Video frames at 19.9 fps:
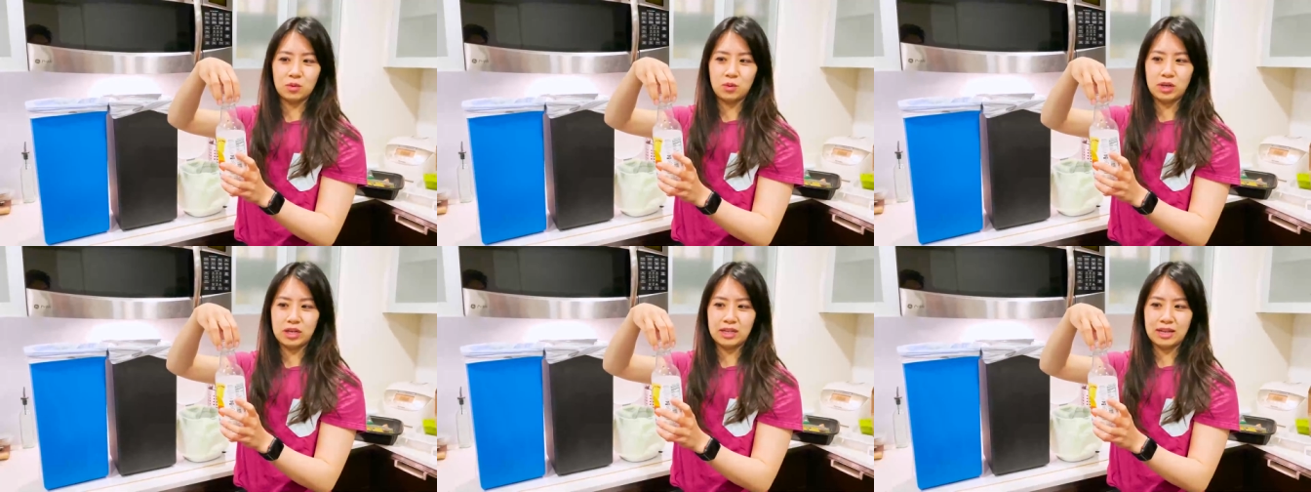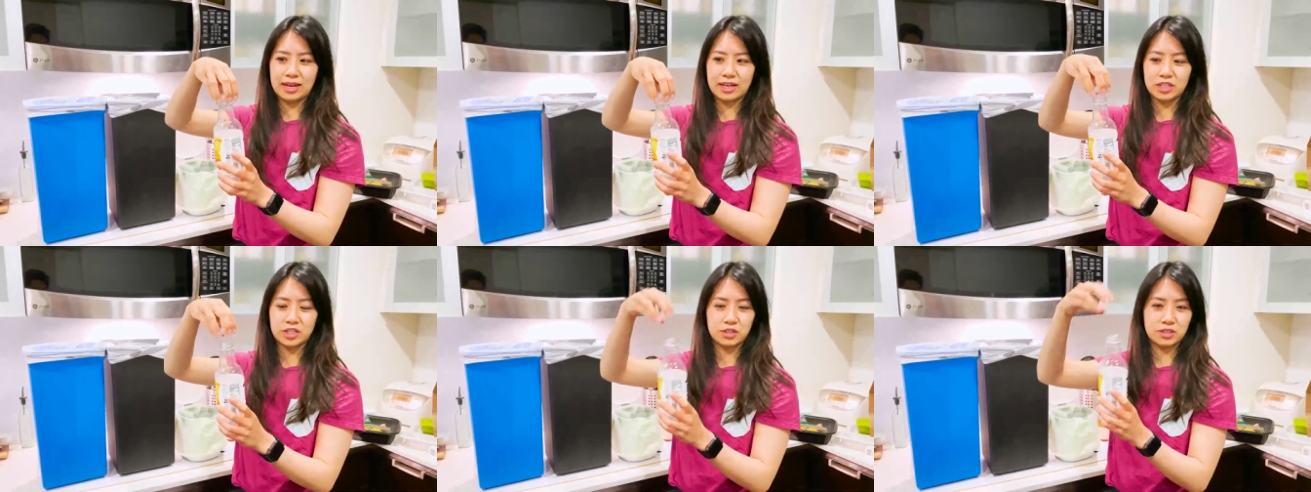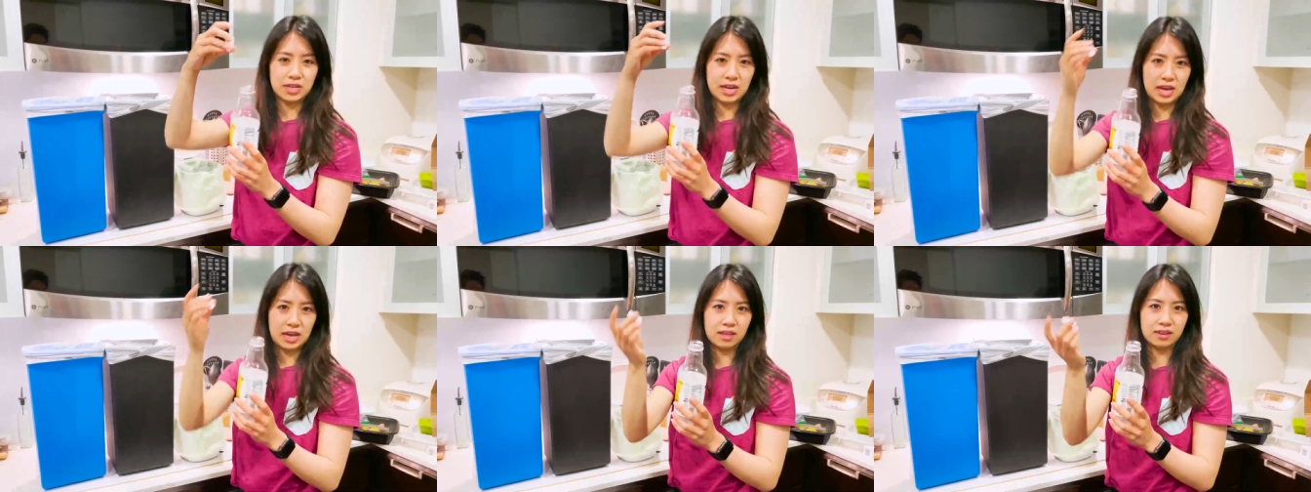we like
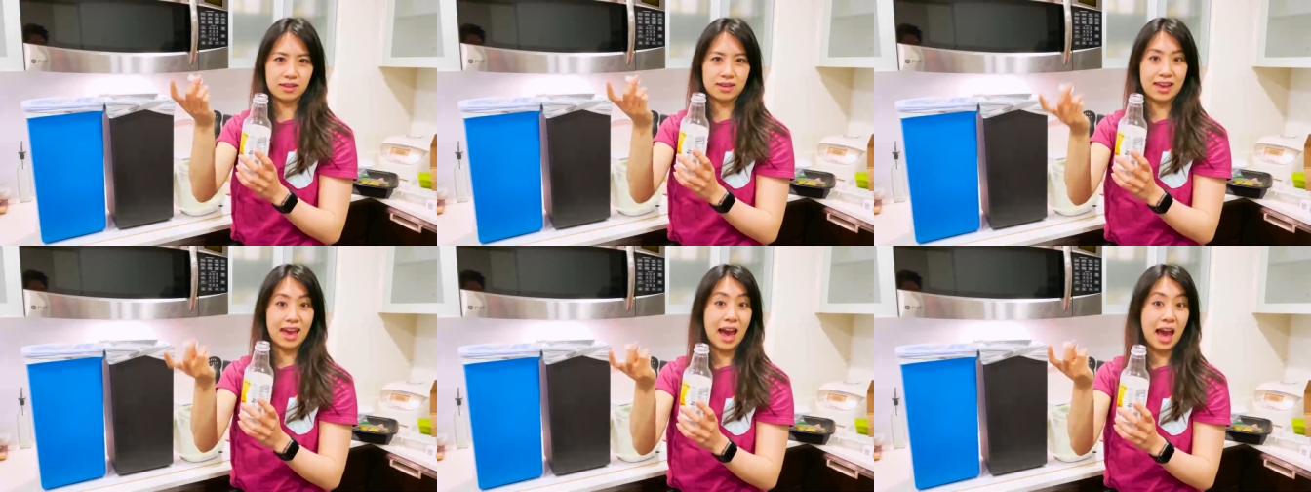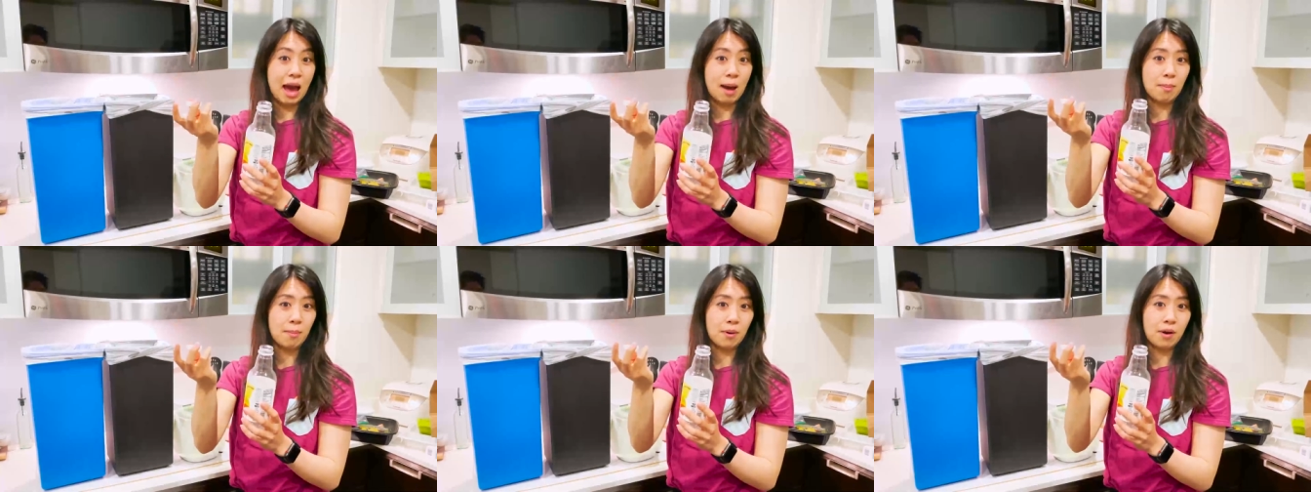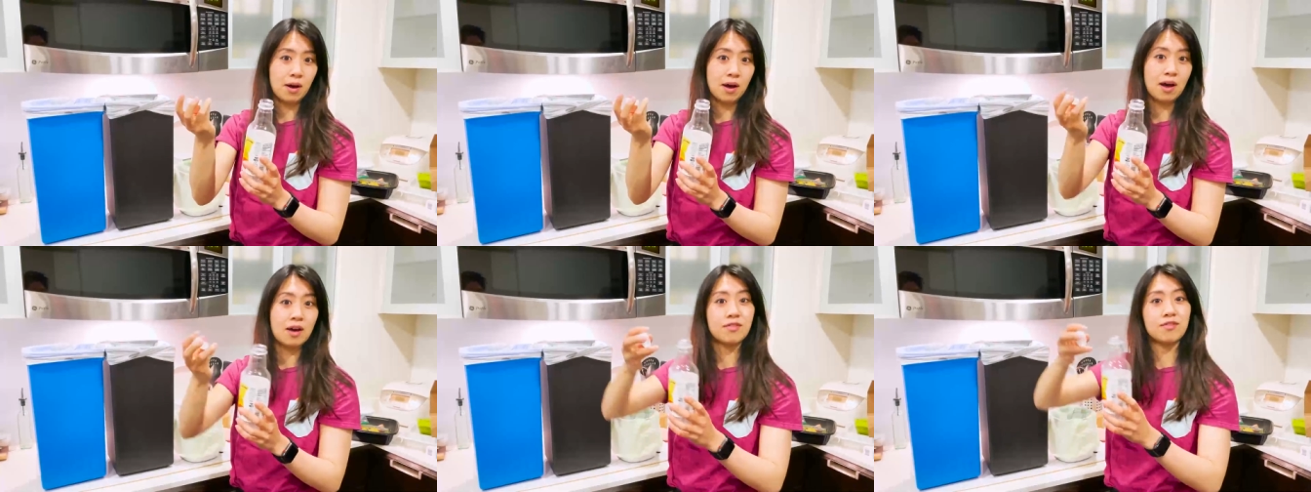to take the cap
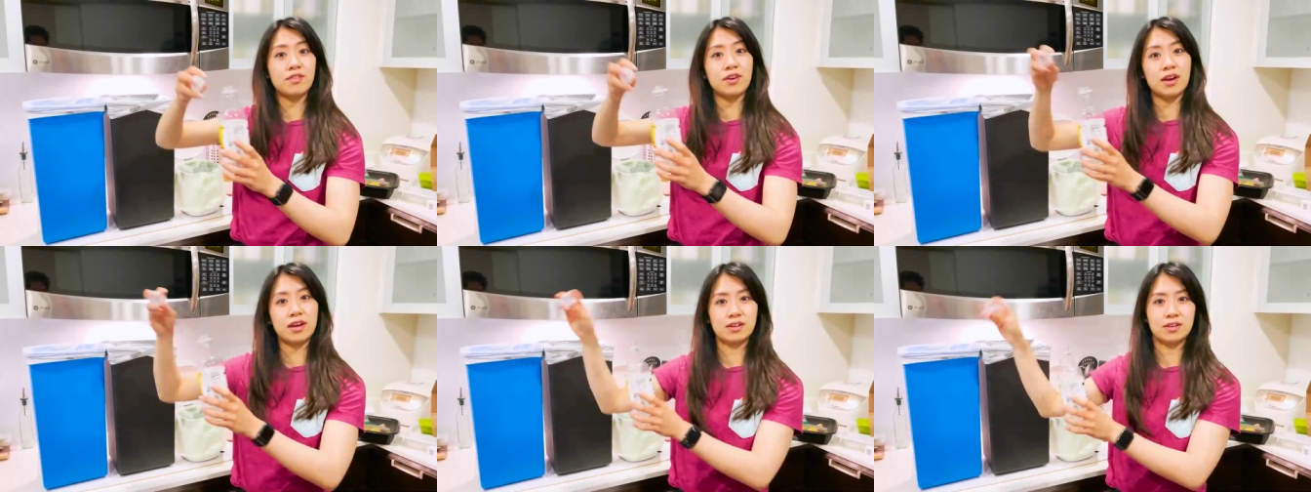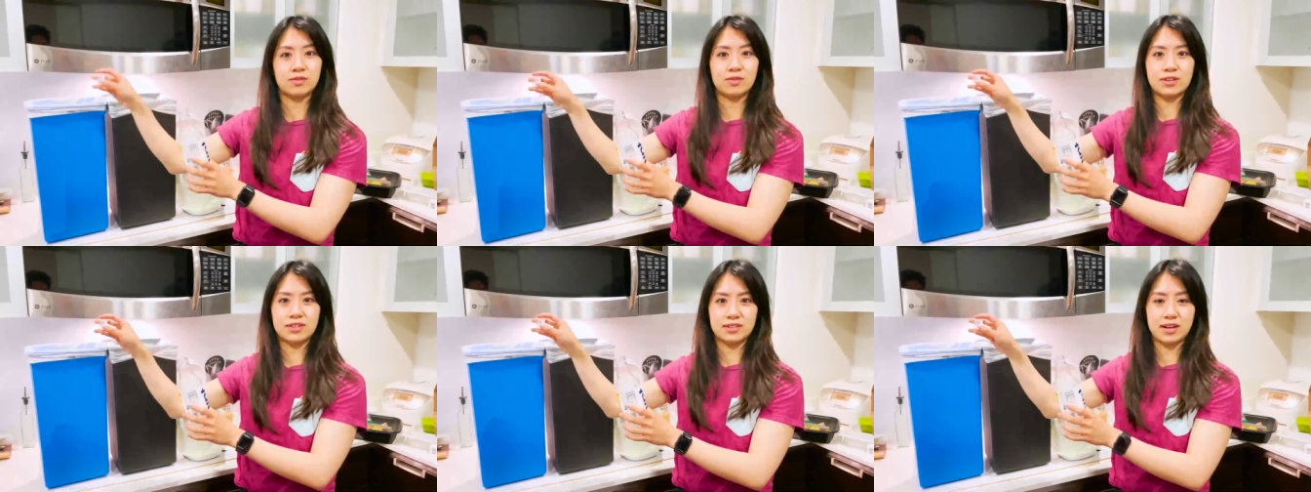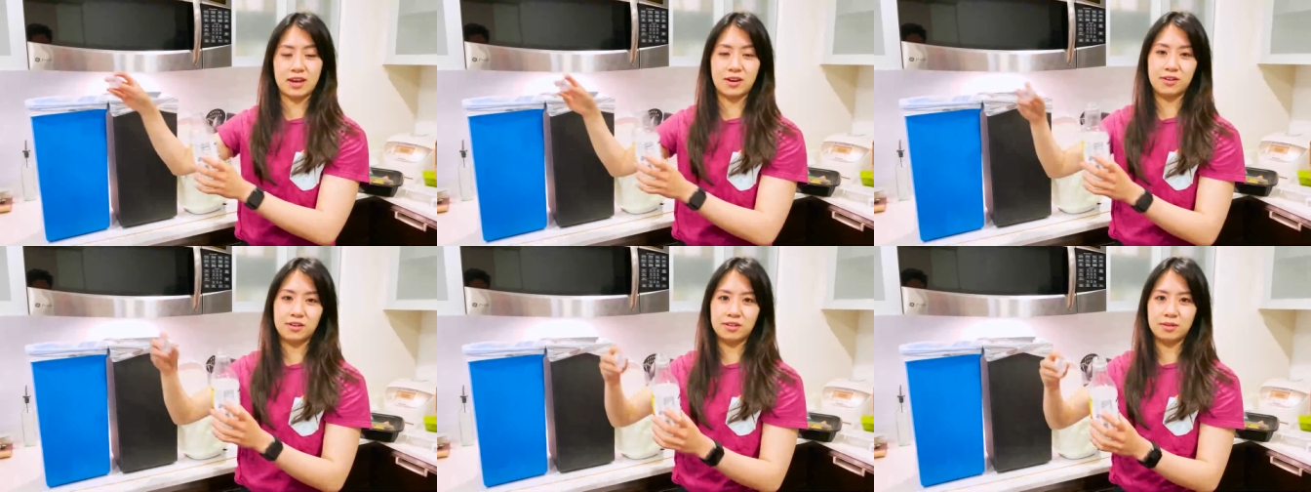off and
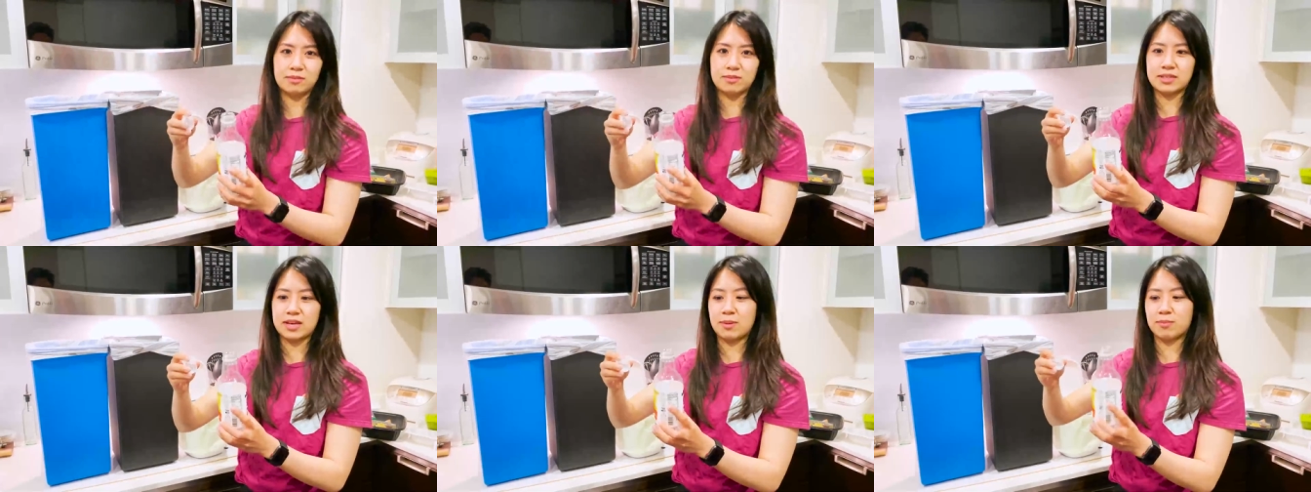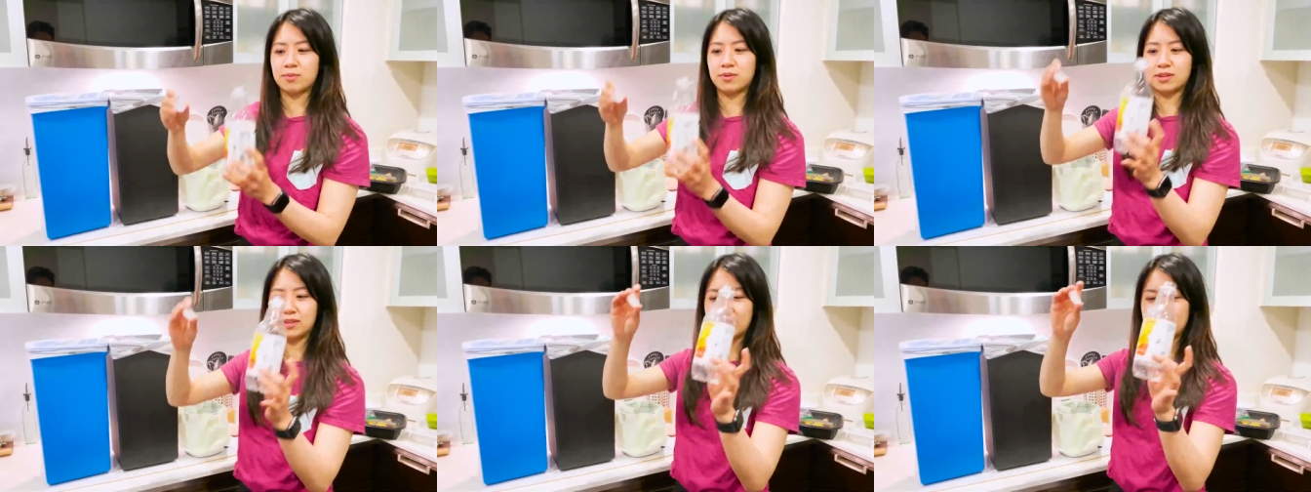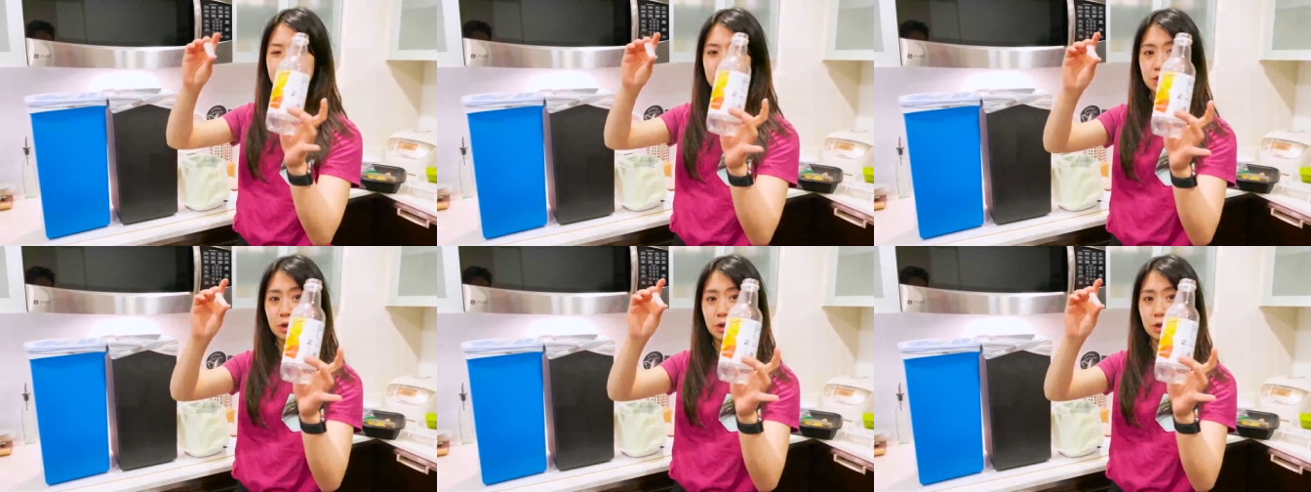recycle them separately.